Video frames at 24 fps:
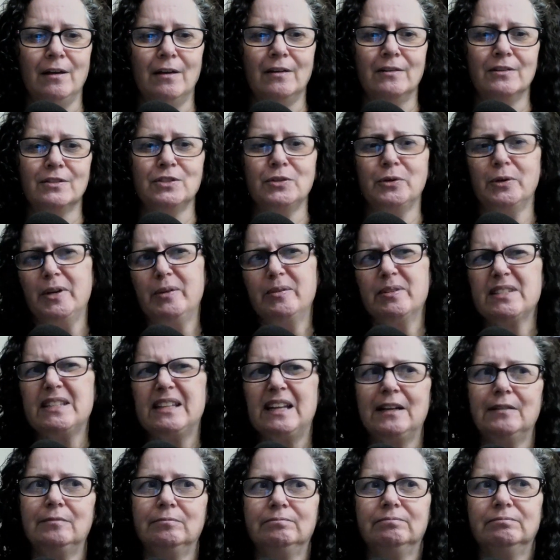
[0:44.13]
So he was
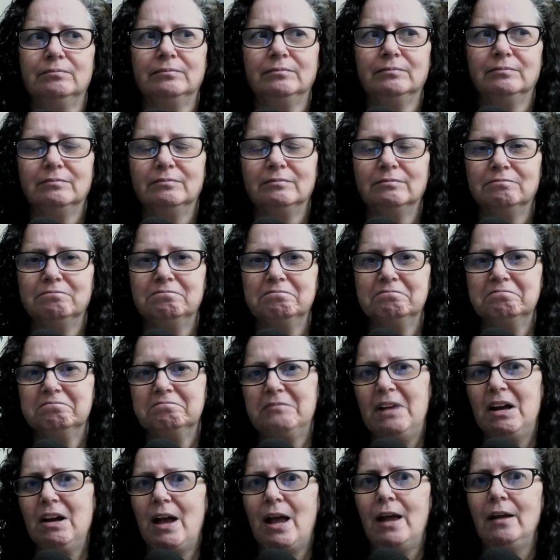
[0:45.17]
like,
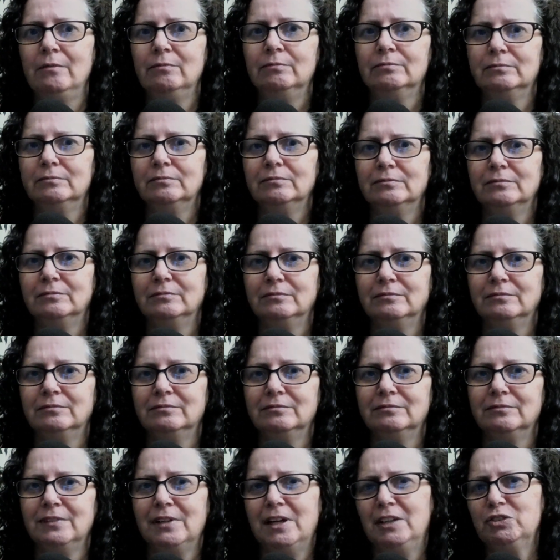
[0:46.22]
okay,
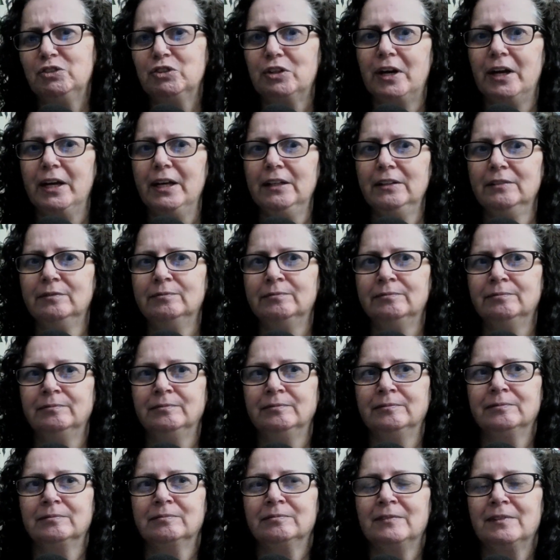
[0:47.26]
I'll try it.
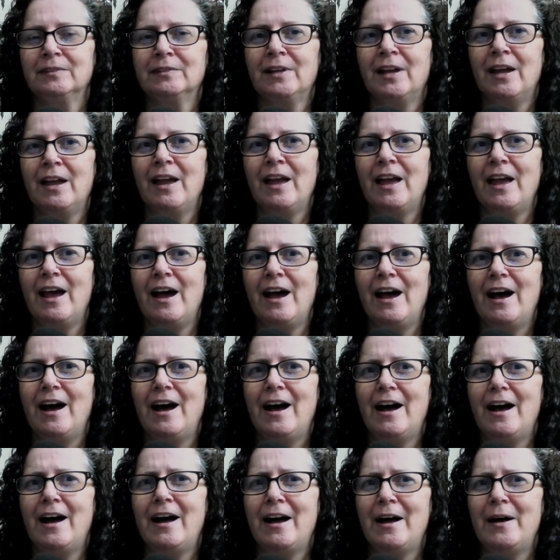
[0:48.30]

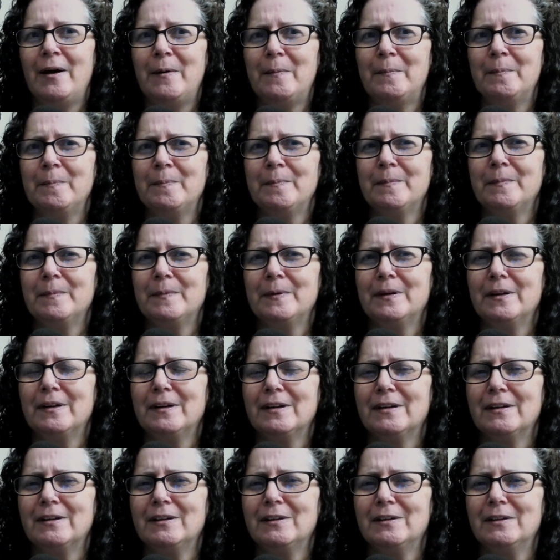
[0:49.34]
Um,
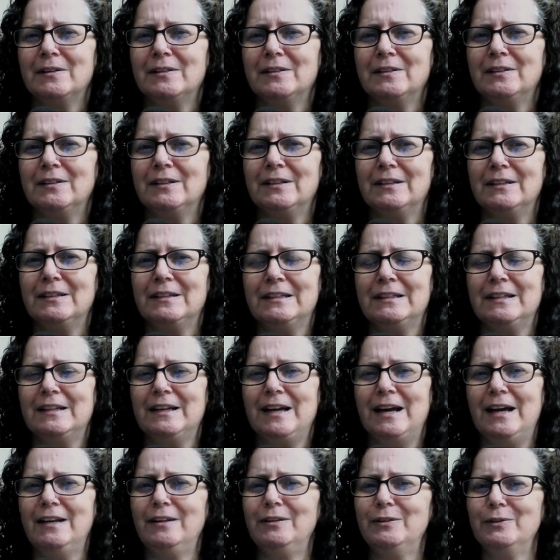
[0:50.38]
uh,
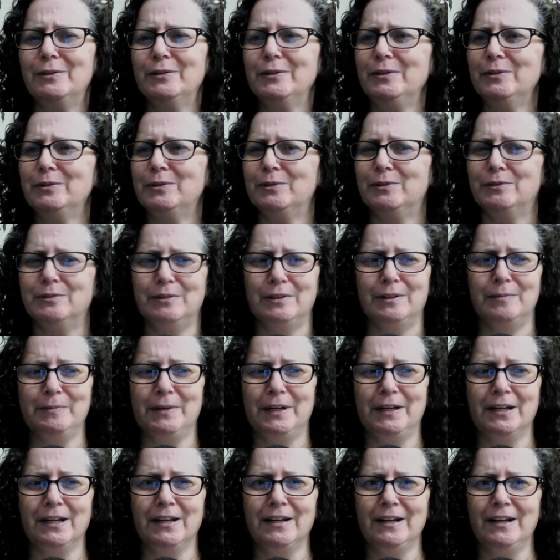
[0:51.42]
I don't know. I'm
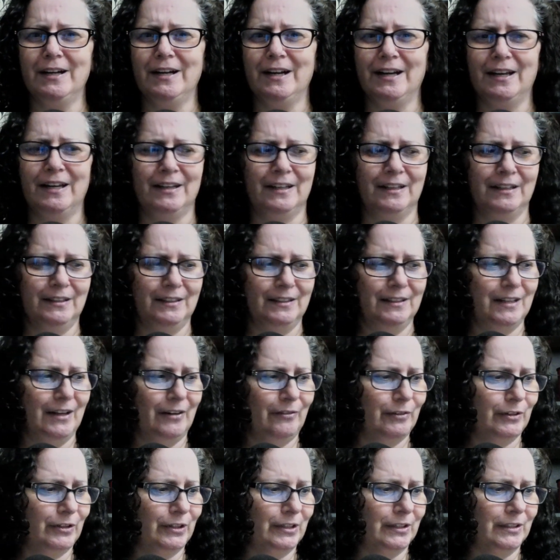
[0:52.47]
not a guy.
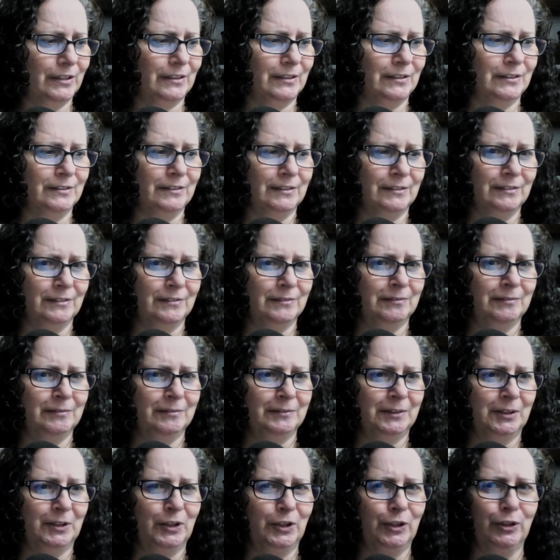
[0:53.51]
Never
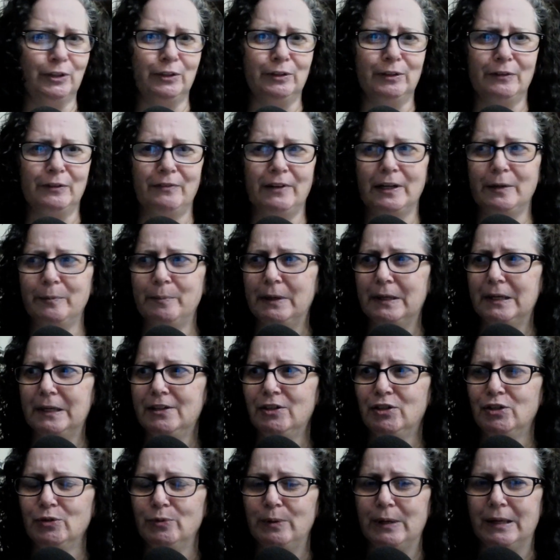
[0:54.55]
heard of anybody
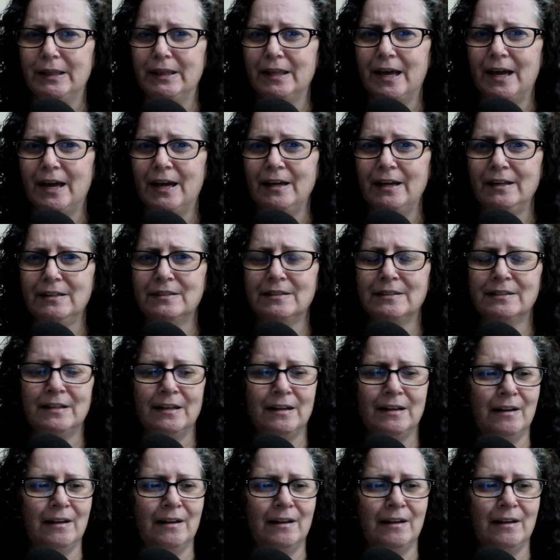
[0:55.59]
doing that.